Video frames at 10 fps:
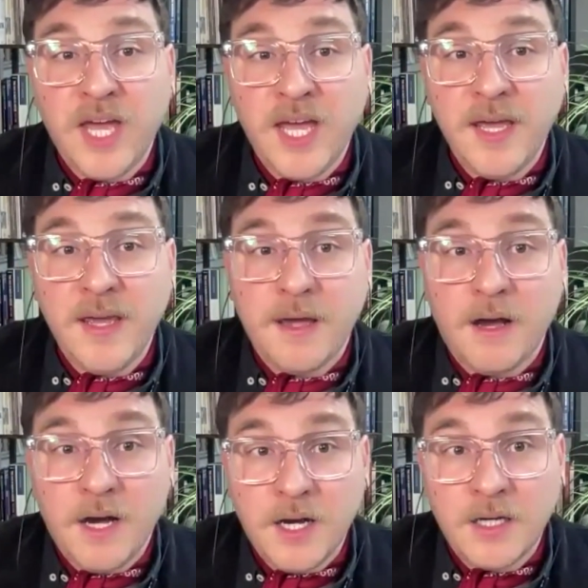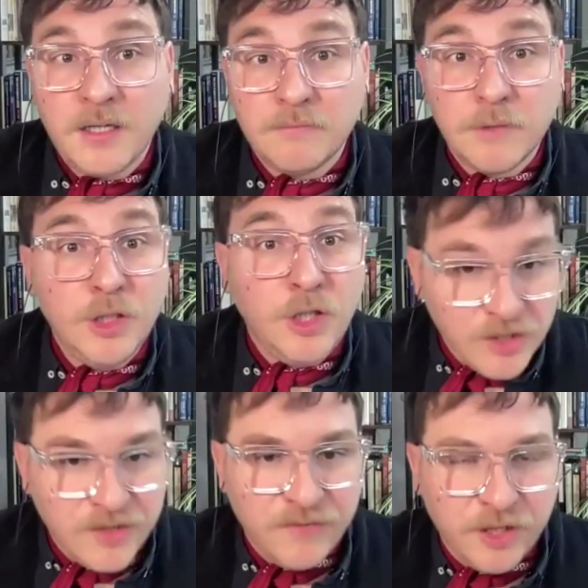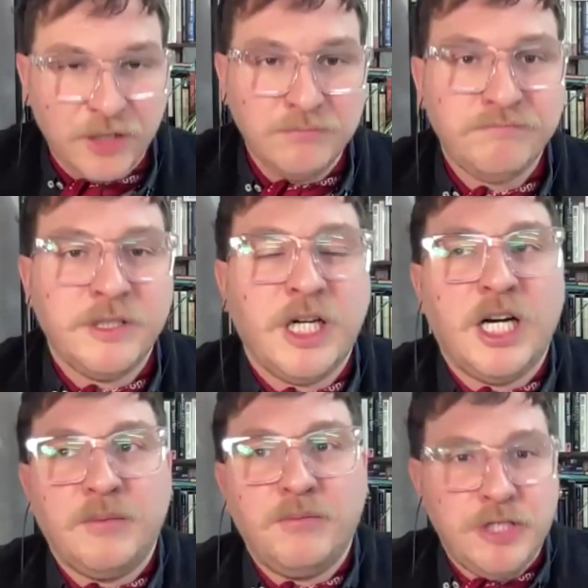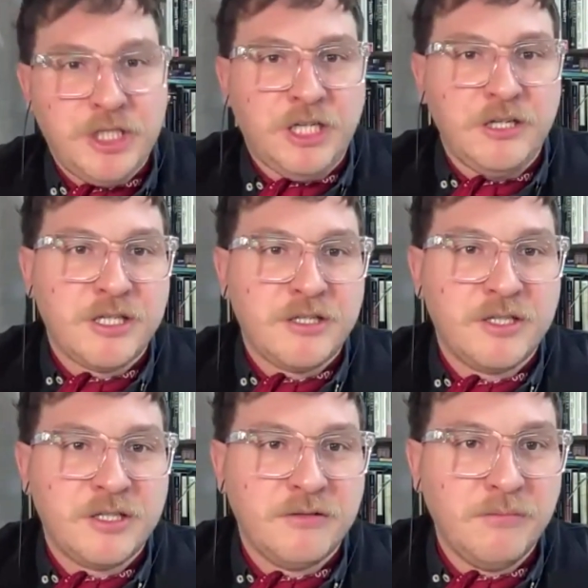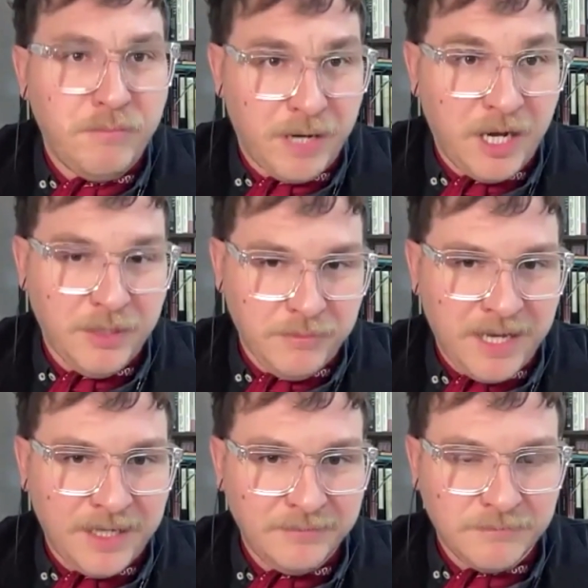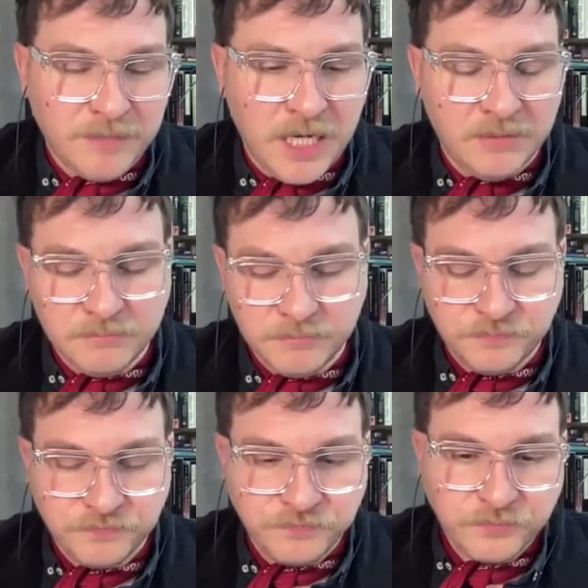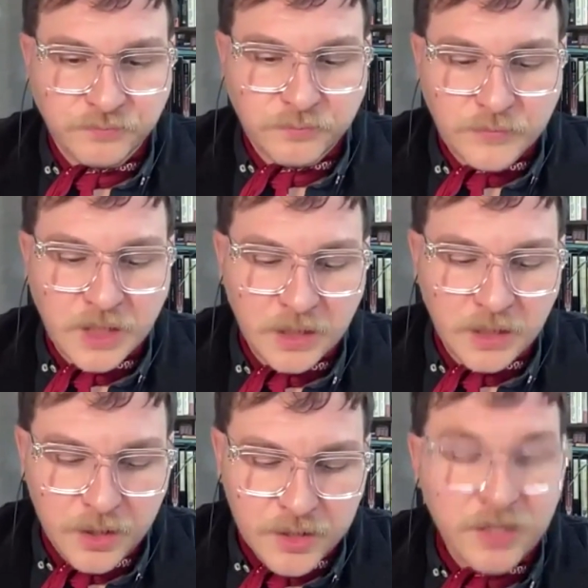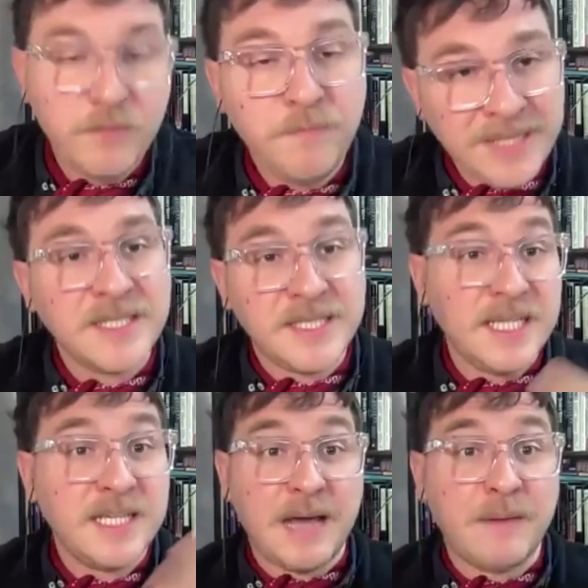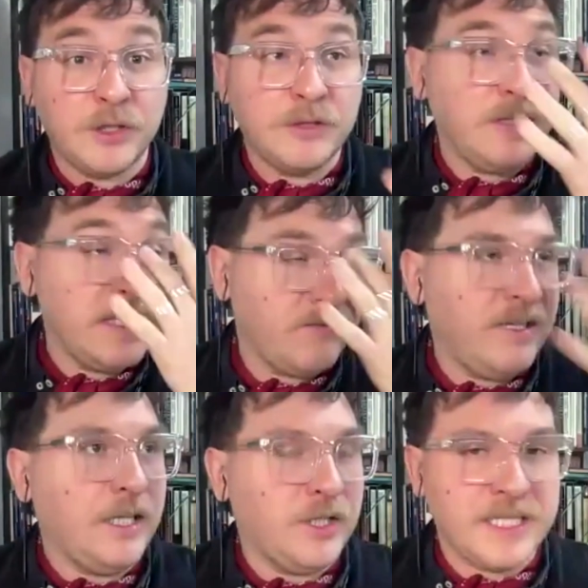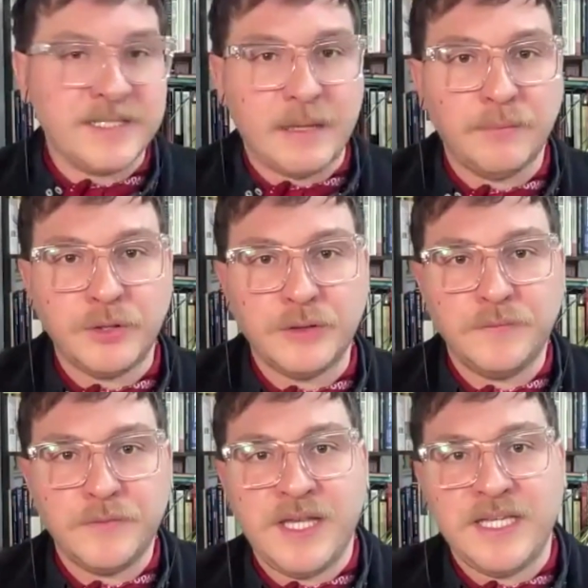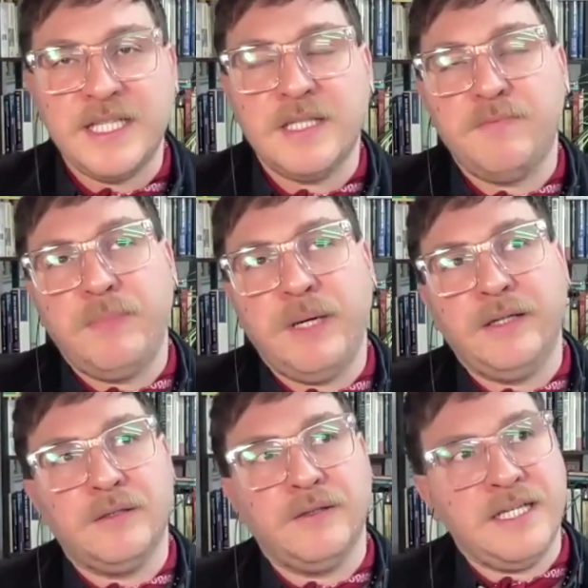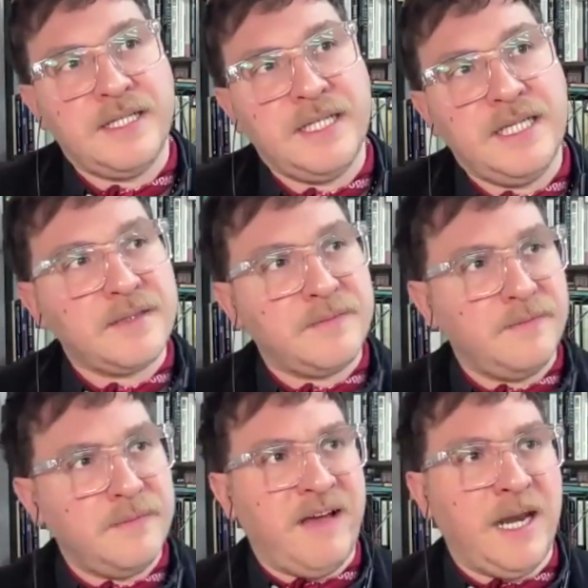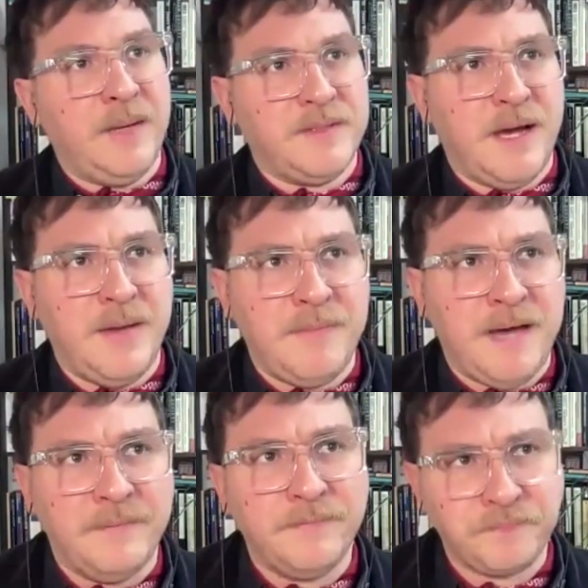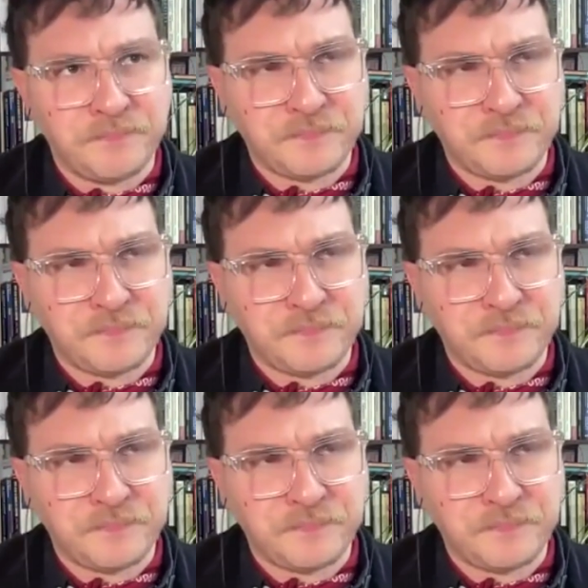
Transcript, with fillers: they are, lots of them are produced by men. Um, so Battersea enamel is a really good example. So this is built, this is developed by a man